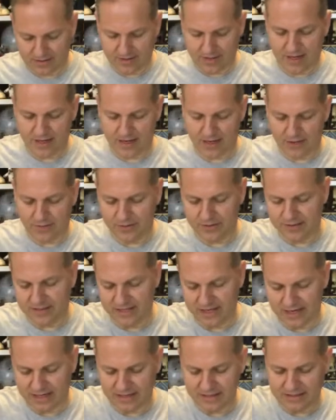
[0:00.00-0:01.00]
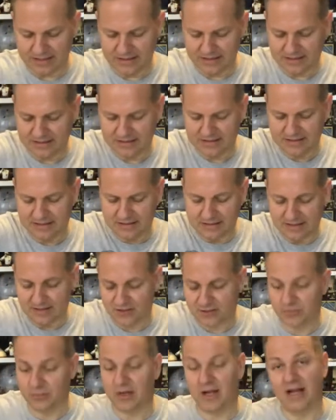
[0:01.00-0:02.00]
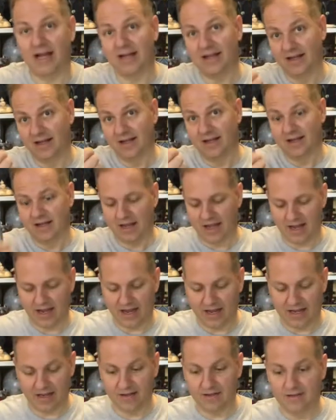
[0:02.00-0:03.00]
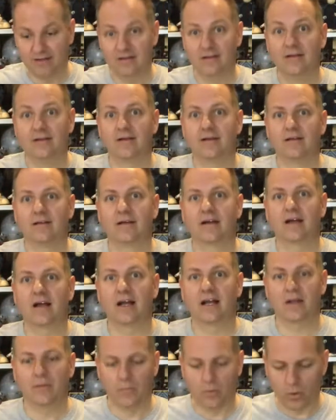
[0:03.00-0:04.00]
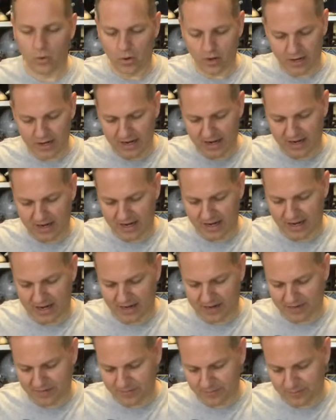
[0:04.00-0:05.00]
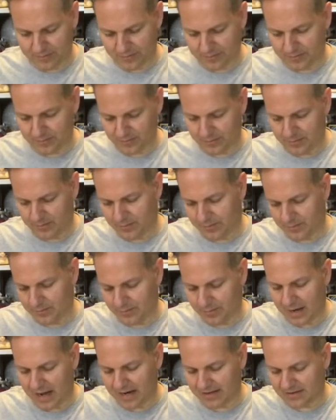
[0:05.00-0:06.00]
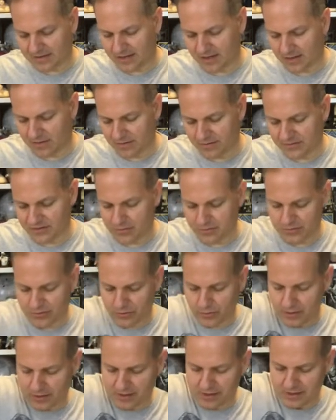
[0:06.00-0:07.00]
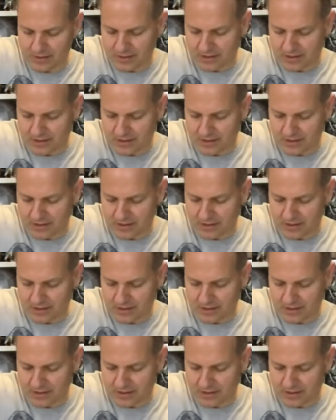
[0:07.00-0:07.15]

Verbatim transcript: Hang on one second. This is why a cutting board and a box cutter of some sort.